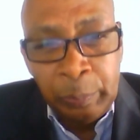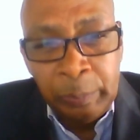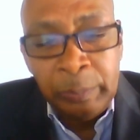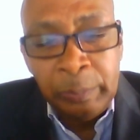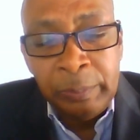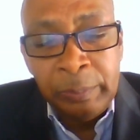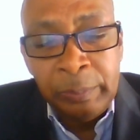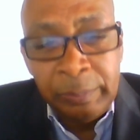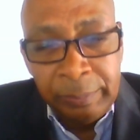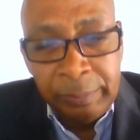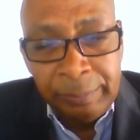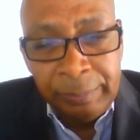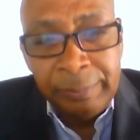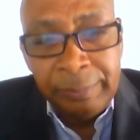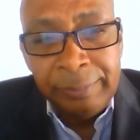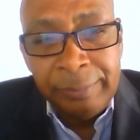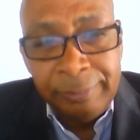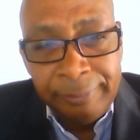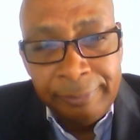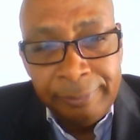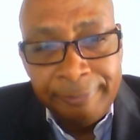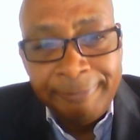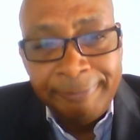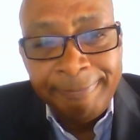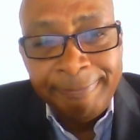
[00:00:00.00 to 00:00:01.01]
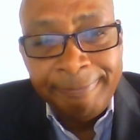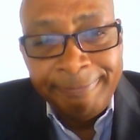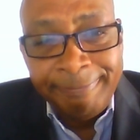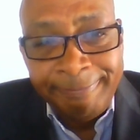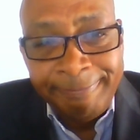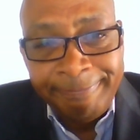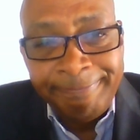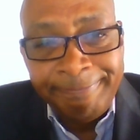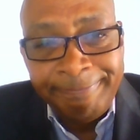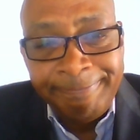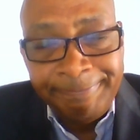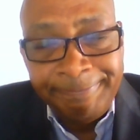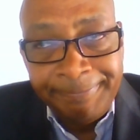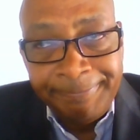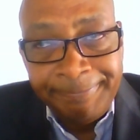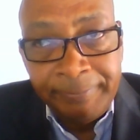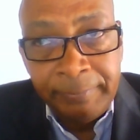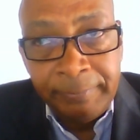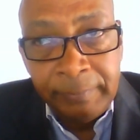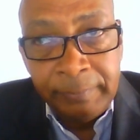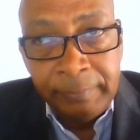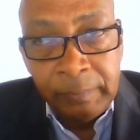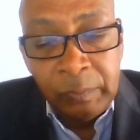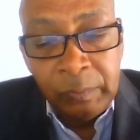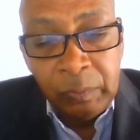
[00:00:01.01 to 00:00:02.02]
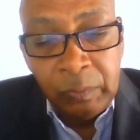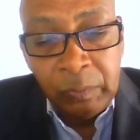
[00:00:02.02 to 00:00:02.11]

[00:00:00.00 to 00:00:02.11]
And you know, when I say grief, people